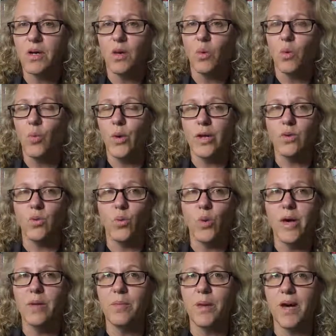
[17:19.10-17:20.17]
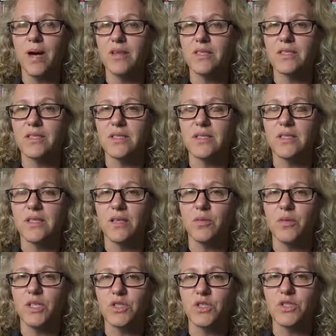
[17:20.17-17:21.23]
What about their
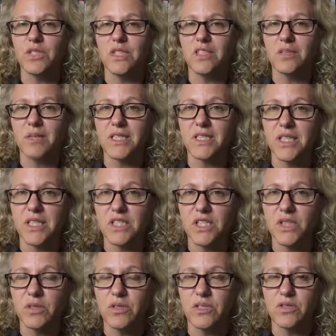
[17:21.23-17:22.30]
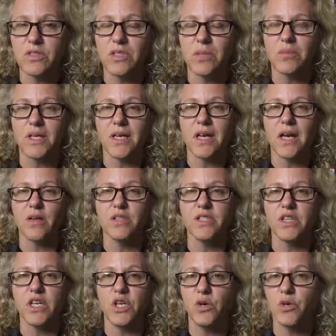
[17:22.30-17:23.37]
research doesn't make sense to you? Is there something else
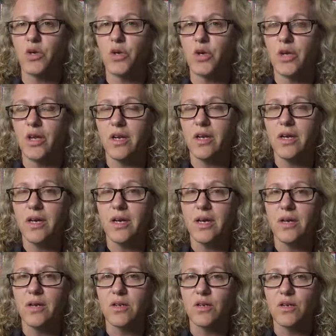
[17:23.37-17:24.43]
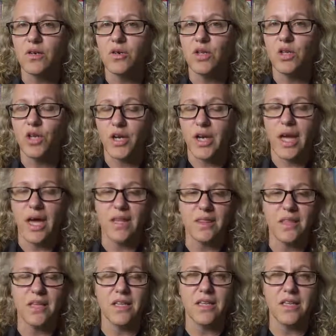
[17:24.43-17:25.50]
that you could look at
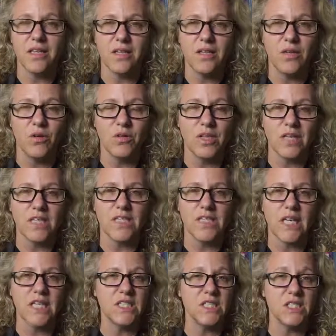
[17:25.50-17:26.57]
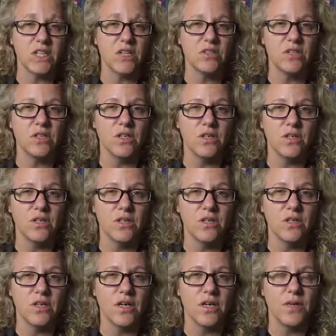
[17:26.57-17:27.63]
that you don't think the scientists
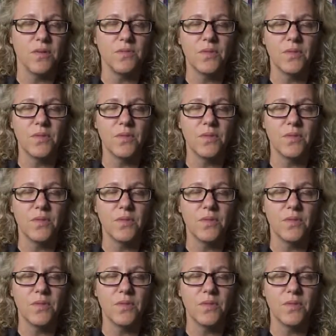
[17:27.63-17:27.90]
are